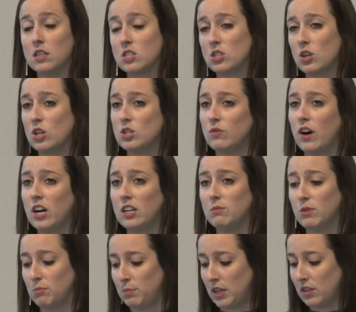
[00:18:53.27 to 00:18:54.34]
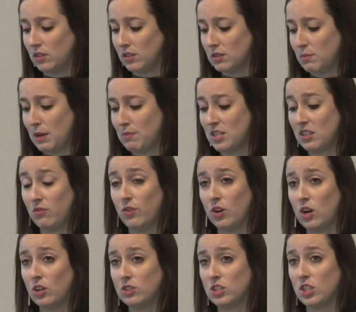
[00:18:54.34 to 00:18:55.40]
This large volume of pills may be
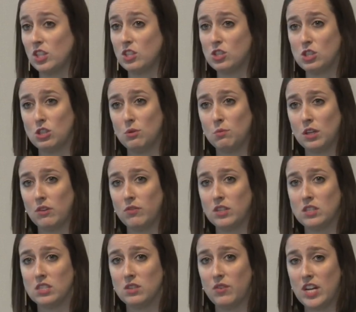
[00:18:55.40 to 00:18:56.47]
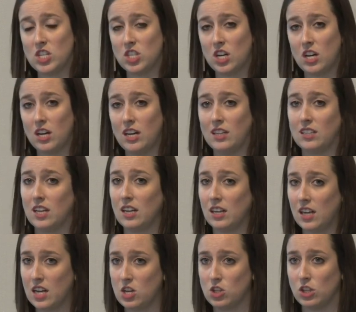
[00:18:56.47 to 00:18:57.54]
difficult to consume given dysphagia and can
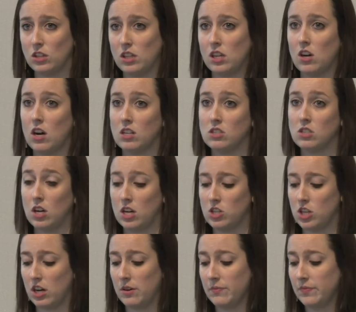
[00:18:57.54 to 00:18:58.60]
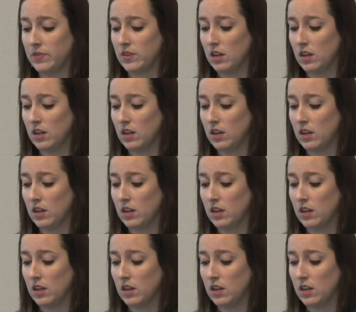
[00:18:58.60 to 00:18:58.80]
occasionally cause nausea.